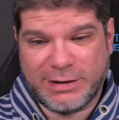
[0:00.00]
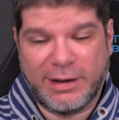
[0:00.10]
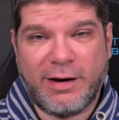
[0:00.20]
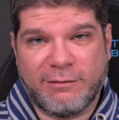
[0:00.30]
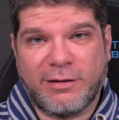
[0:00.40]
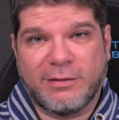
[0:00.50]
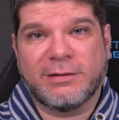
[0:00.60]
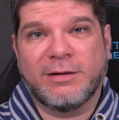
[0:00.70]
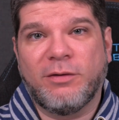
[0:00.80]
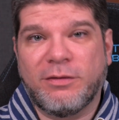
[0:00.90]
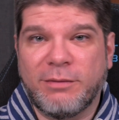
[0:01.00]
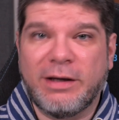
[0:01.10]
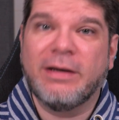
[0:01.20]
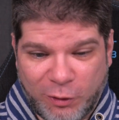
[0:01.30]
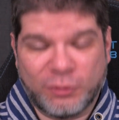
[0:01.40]
that I have currently with
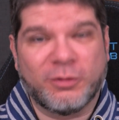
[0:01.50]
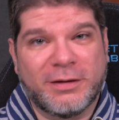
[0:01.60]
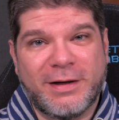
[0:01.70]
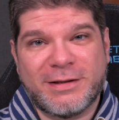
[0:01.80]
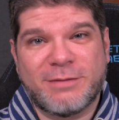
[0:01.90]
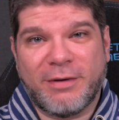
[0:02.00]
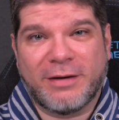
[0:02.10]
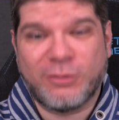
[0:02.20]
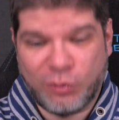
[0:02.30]
me onto the test bed